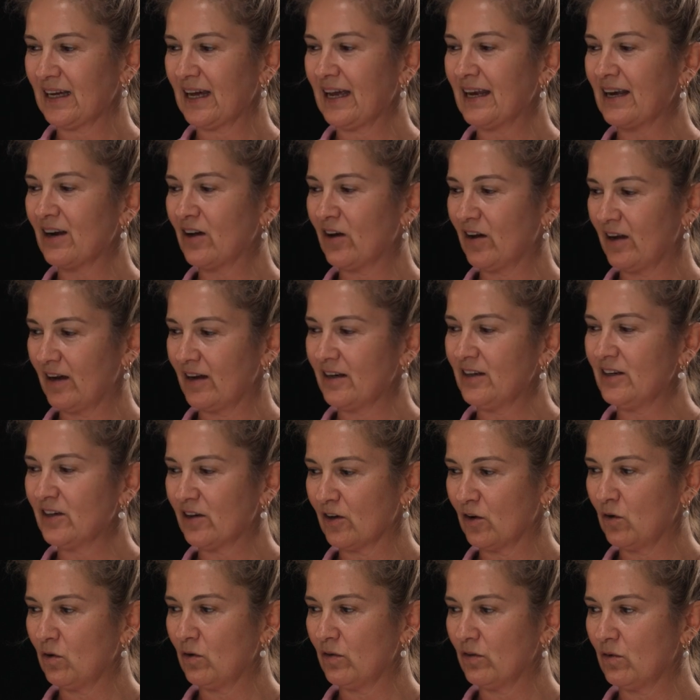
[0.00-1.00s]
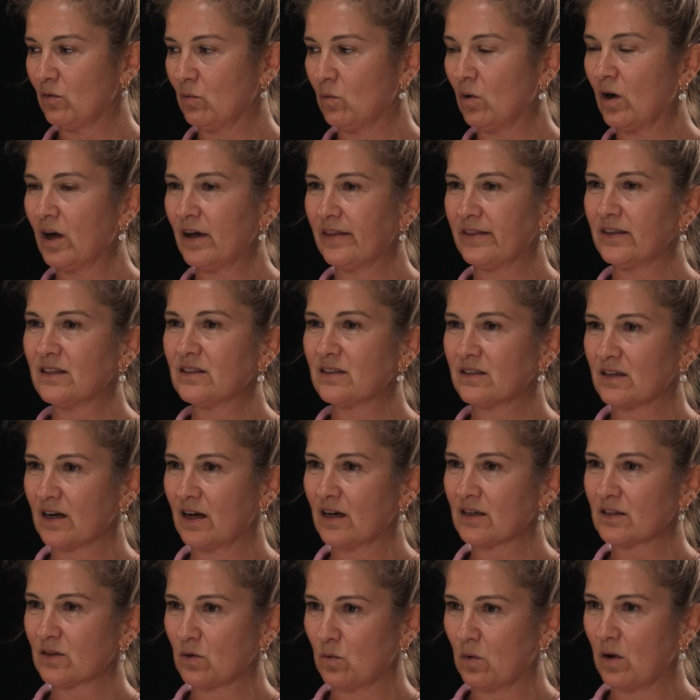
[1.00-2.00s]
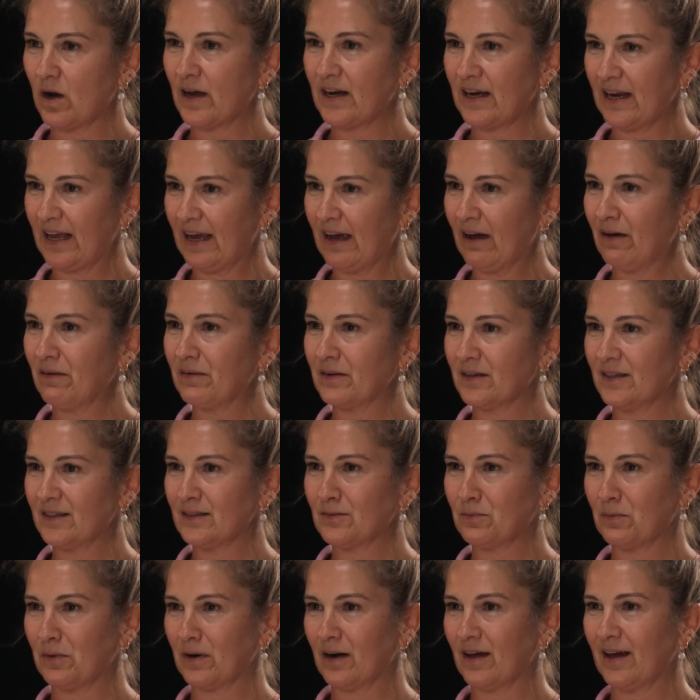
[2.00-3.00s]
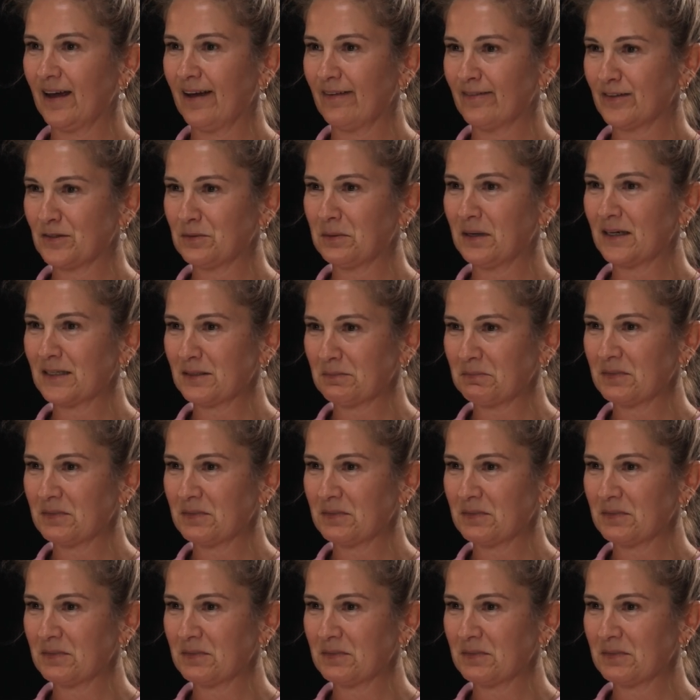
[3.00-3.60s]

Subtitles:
And, why this task, why now is what I have to ask